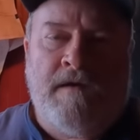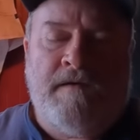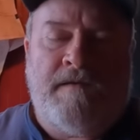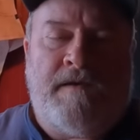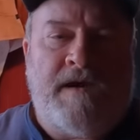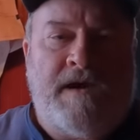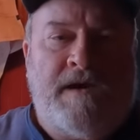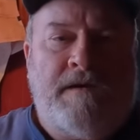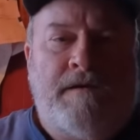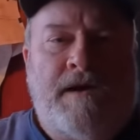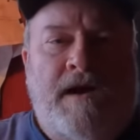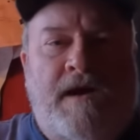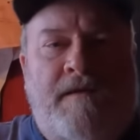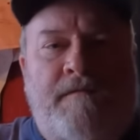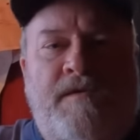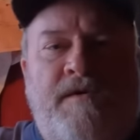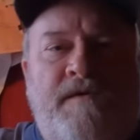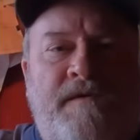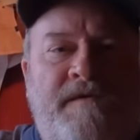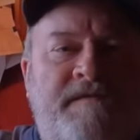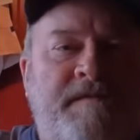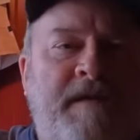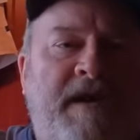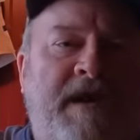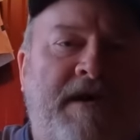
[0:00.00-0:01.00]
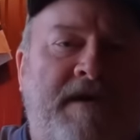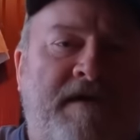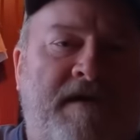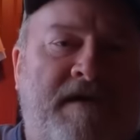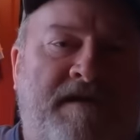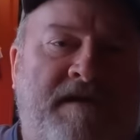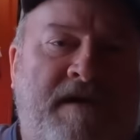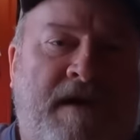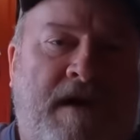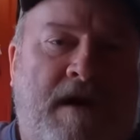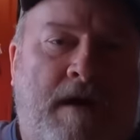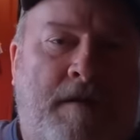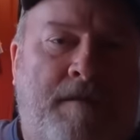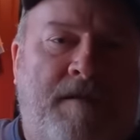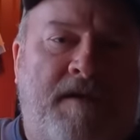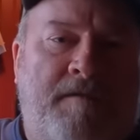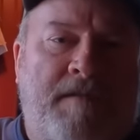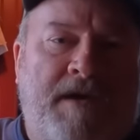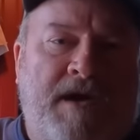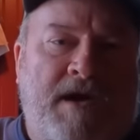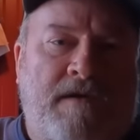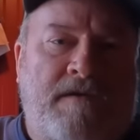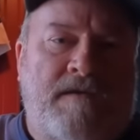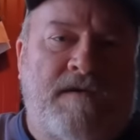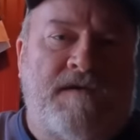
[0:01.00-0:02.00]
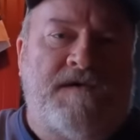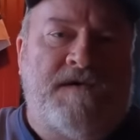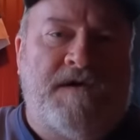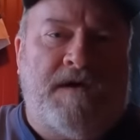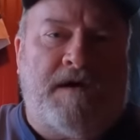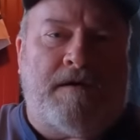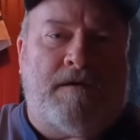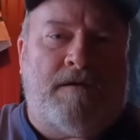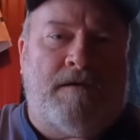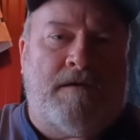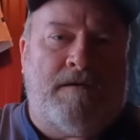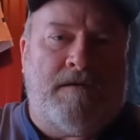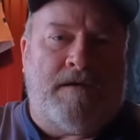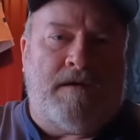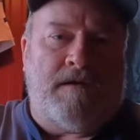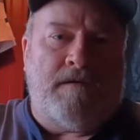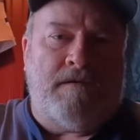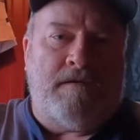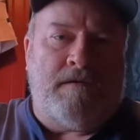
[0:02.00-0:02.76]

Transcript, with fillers: Then that moves me to the top. The bigger the channel,